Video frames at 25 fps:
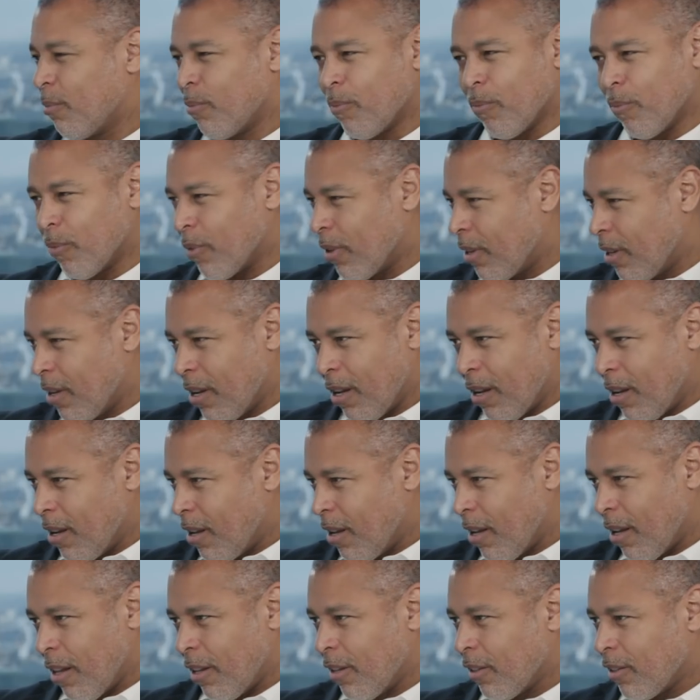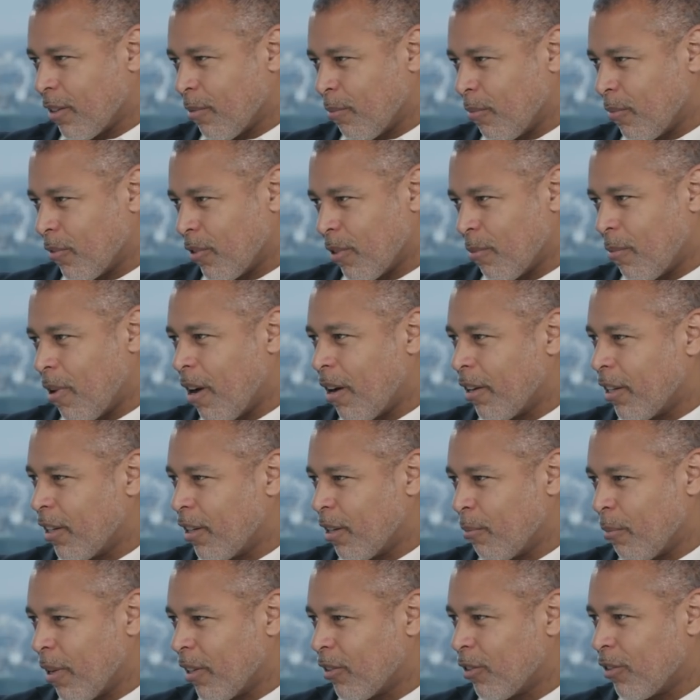some
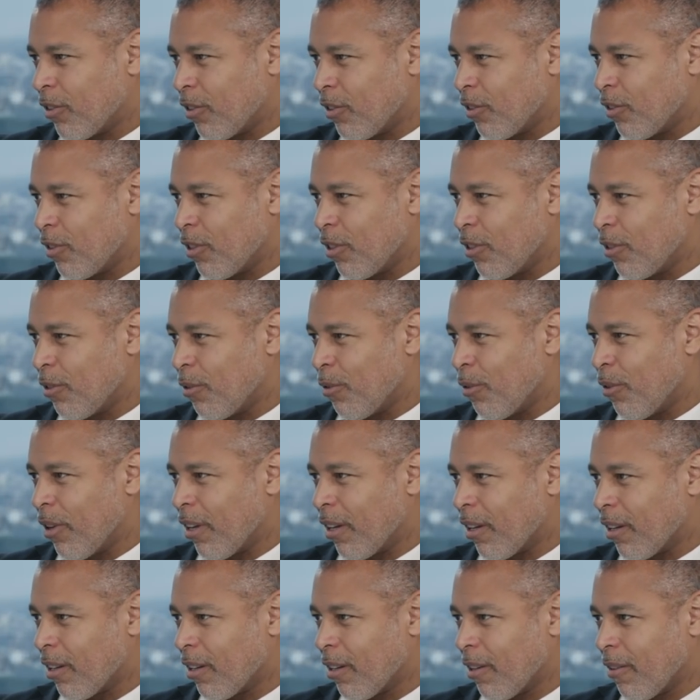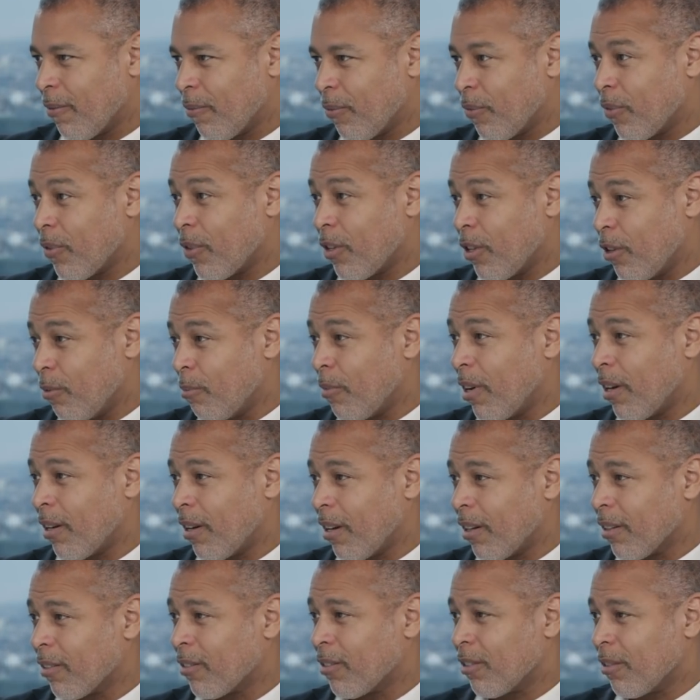hard-hitting messages that you think you might
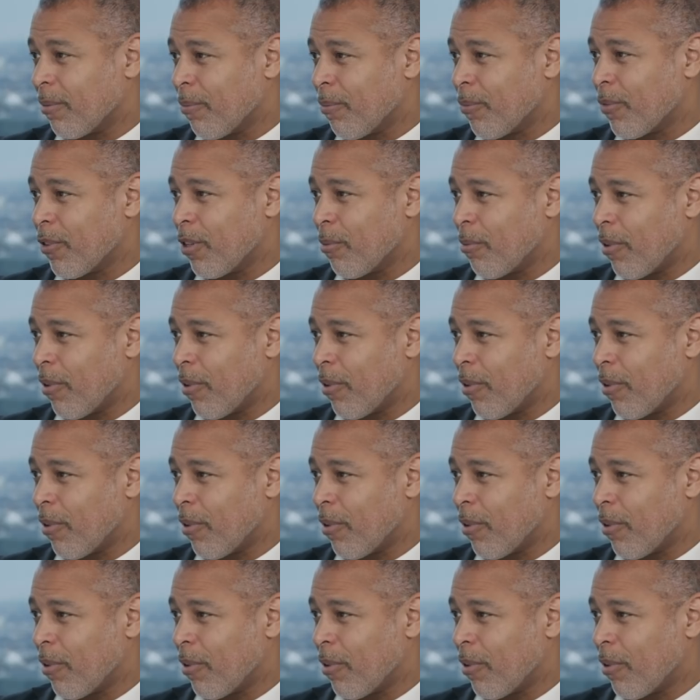like to?